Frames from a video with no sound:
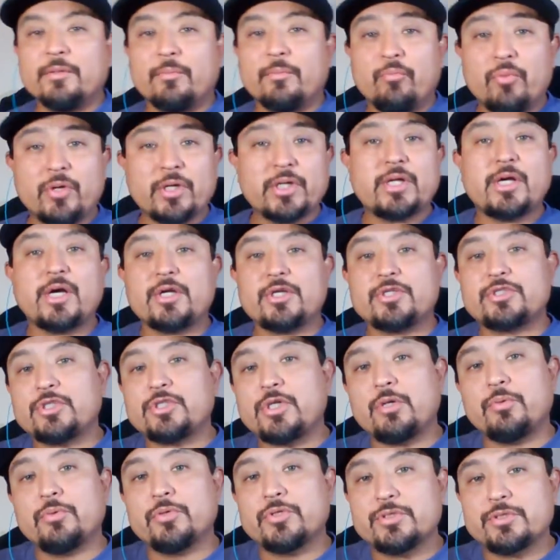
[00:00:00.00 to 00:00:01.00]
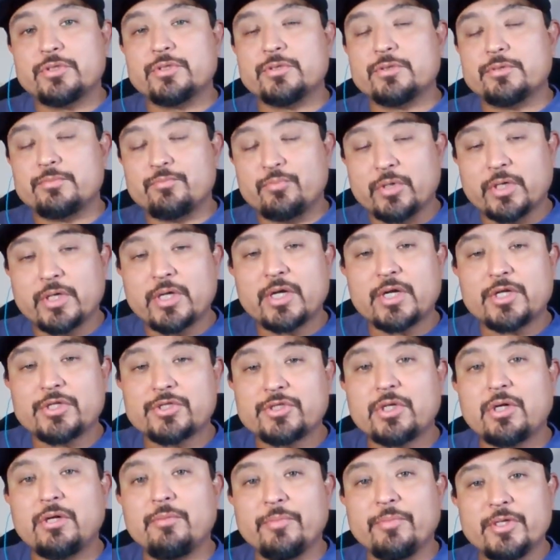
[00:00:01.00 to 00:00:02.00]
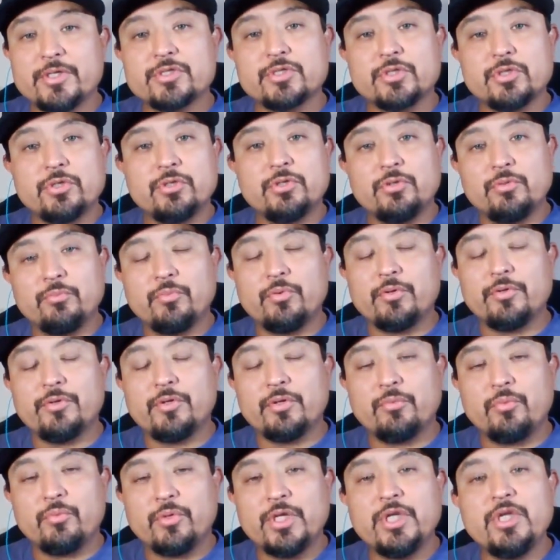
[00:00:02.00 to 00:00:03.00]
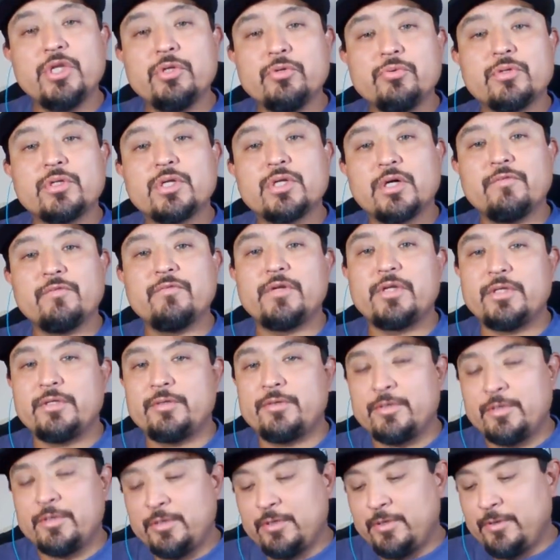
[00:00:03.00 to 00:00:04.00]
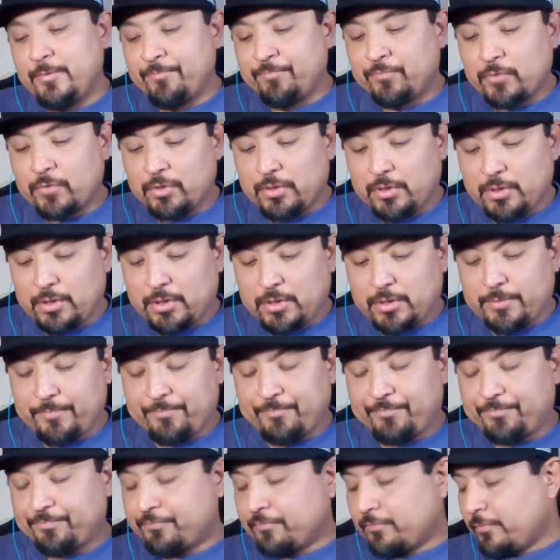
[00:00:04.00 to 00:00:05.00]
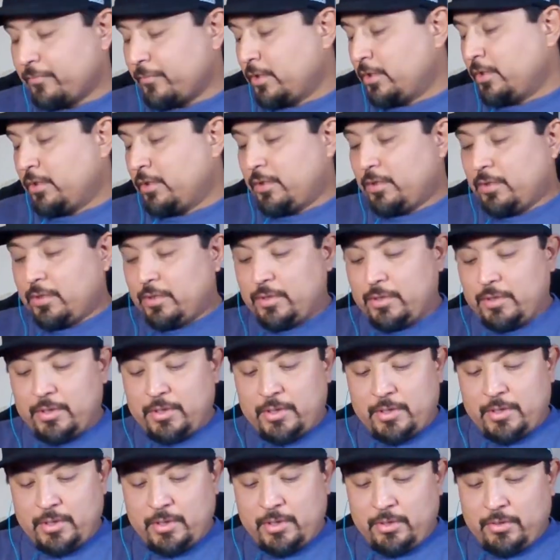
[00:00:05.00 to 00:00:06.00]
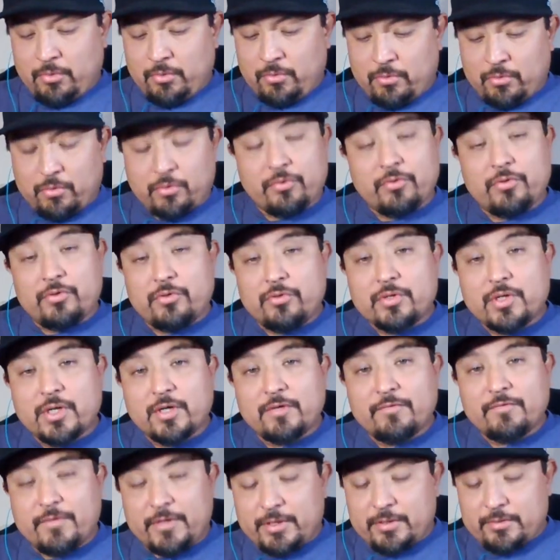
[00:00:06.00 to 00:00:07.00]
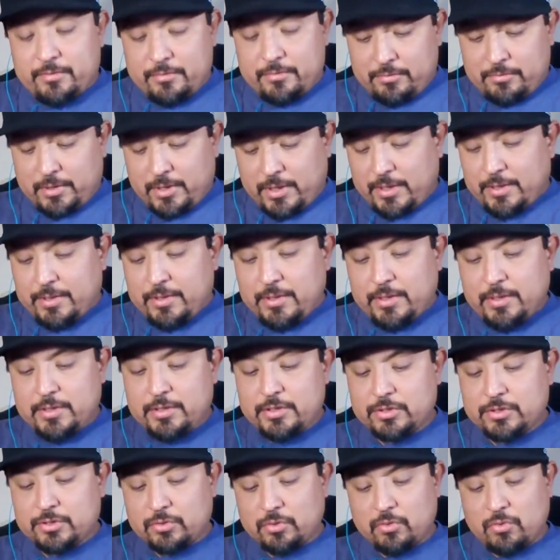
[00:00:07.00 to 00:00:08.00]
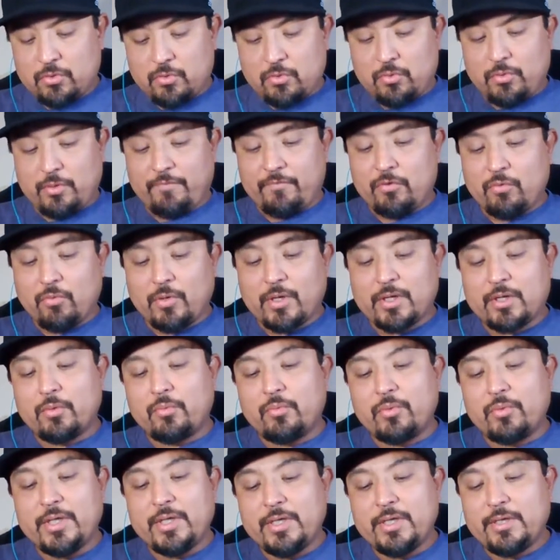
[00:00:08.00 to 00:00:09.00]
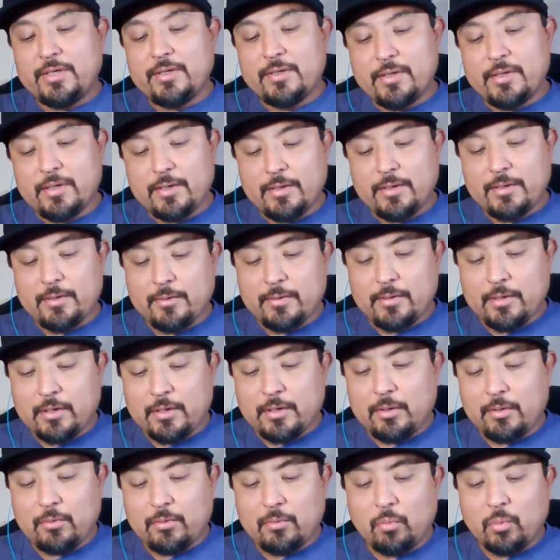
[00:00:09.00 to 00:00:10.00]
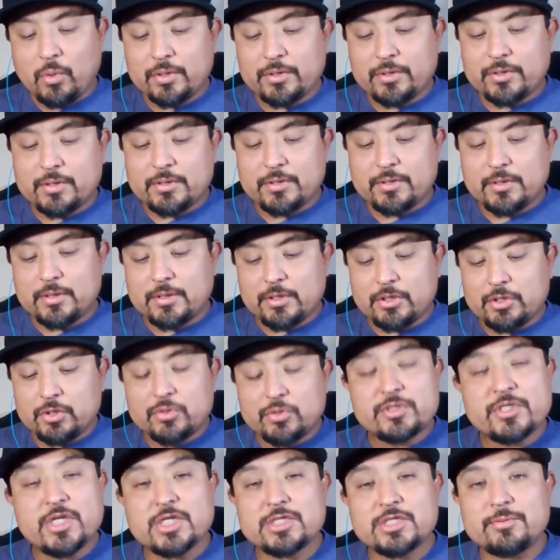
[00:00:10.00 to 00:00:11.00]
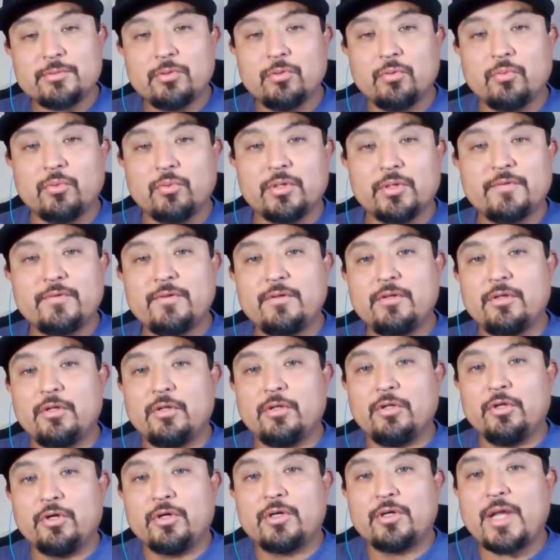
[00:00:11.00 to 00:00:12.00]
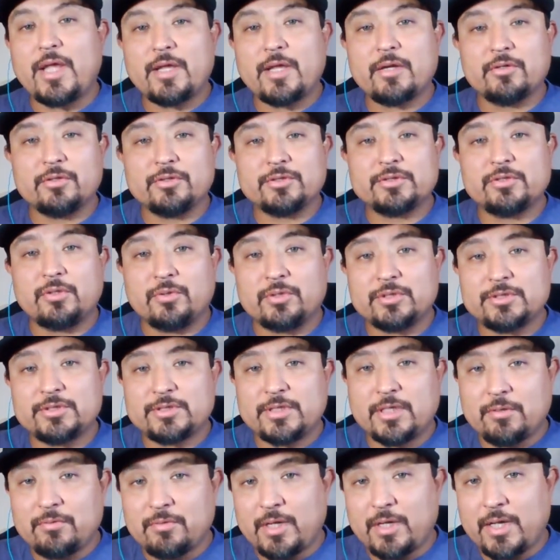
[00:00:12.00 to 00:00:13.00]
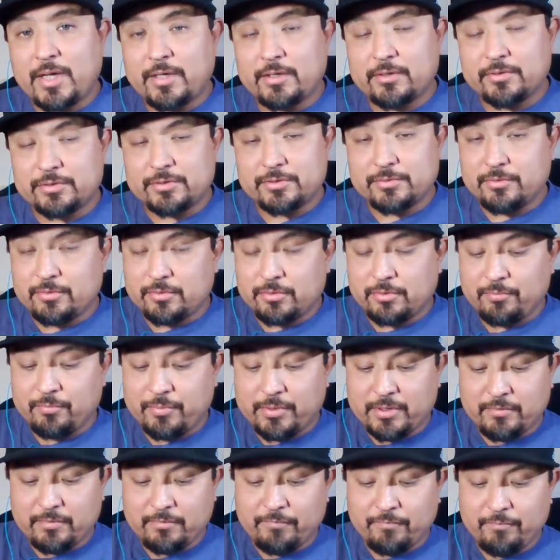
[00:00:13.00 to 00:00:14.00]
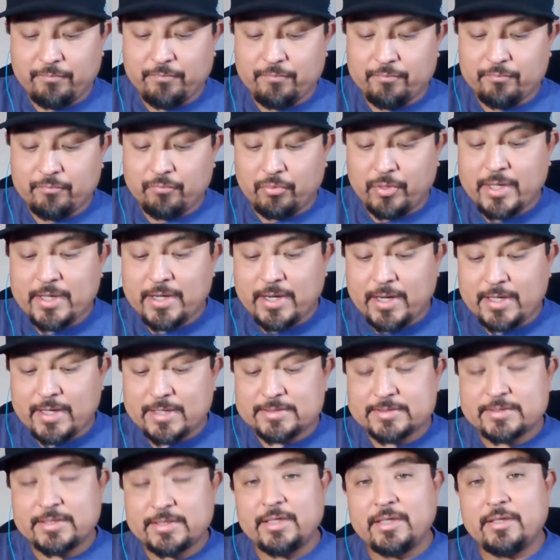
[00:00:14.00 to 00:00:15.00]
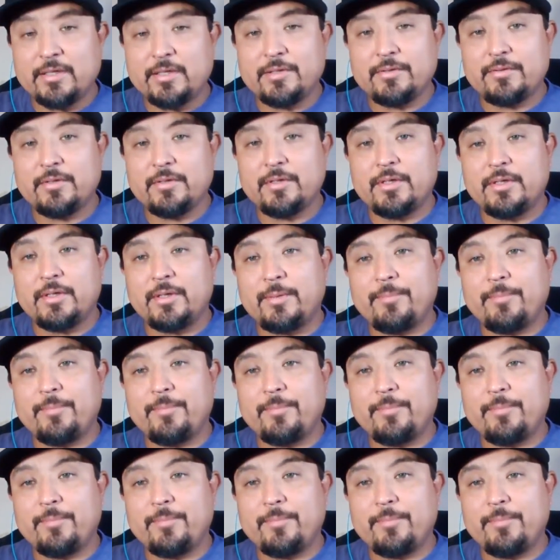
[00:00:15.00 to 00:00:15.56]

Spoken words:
the Brit Hadashah, which is Brit Hadashah means the renewed covenant, or the New Covenant. Okay, so if you want to read what the New Testament would look like or sound like or be read as in